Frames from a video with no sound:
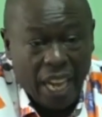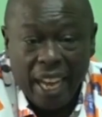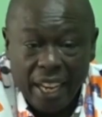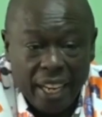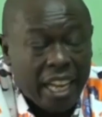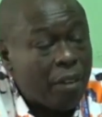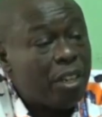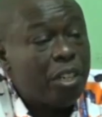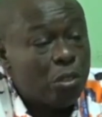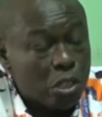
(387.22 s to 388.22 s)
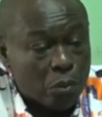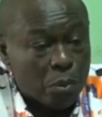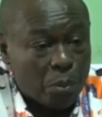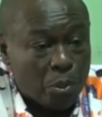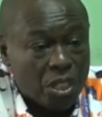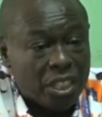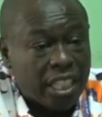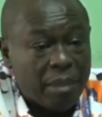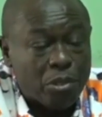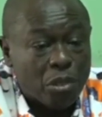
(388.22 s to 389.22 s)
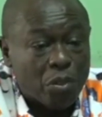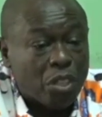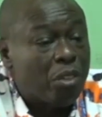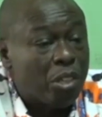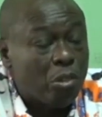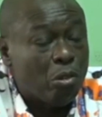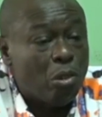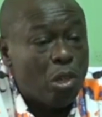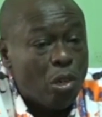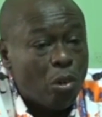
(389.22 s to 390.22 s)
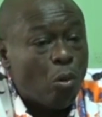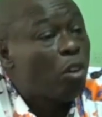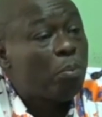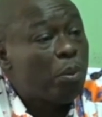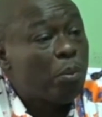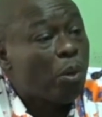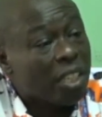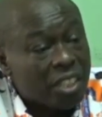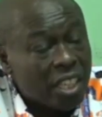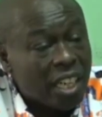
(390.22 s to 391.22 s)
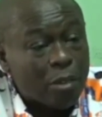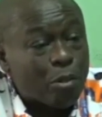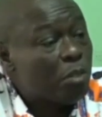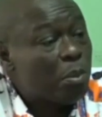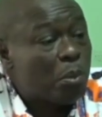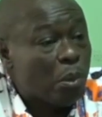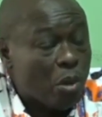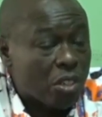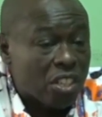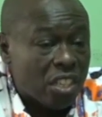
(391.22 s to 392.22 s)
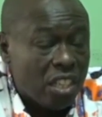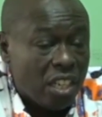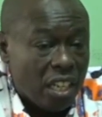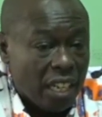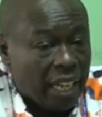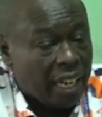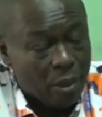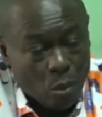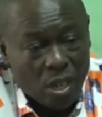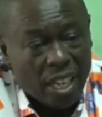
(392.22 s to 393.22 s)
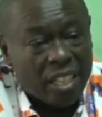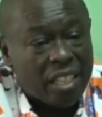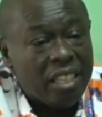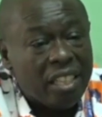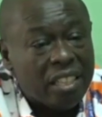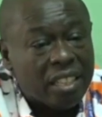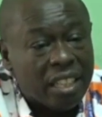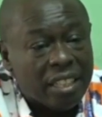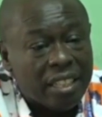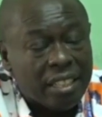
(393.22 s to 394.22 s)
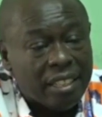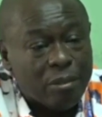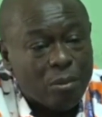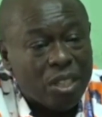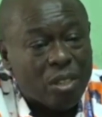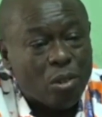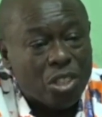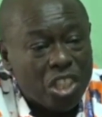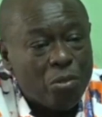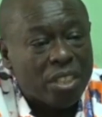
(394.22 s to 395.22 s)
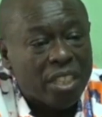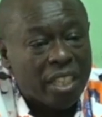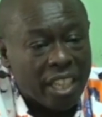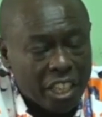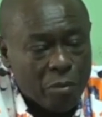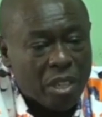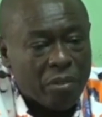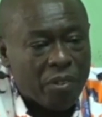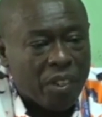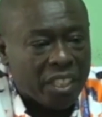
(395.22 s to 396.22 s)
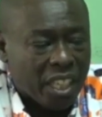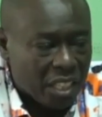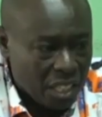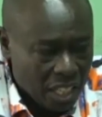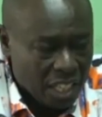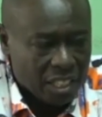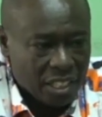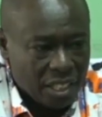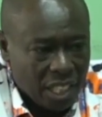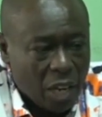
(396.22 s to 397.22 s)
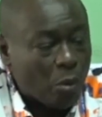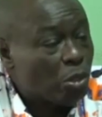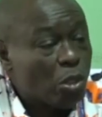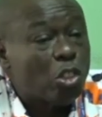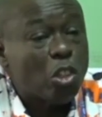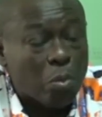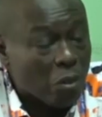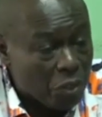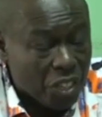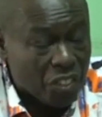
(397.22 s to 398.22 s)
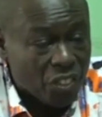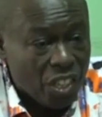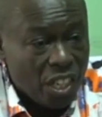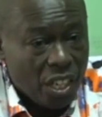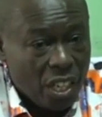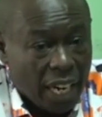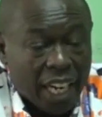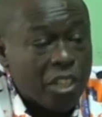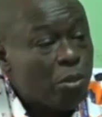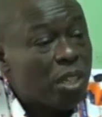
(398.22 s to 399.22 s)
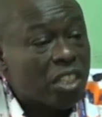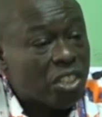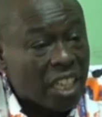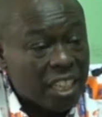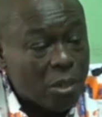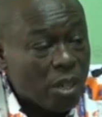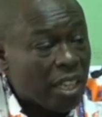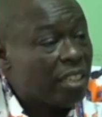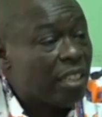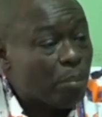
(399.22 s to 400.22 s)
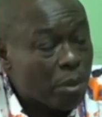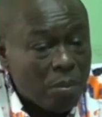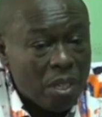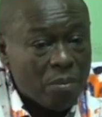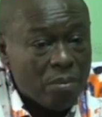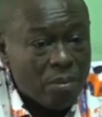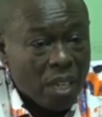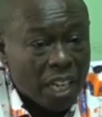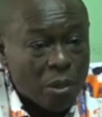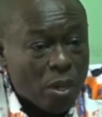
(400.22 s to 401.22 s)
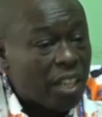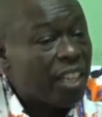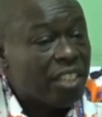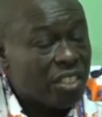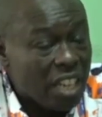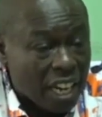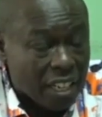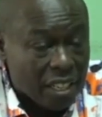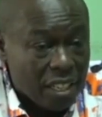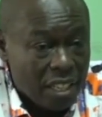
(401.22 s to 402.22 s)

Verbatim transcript: and they are very useful people in terms of giving you what people are saying and what people want. And what I did is that with continuous engagement with our church leaders, I was on top of things. I knew exactly where there is a problem and where there is none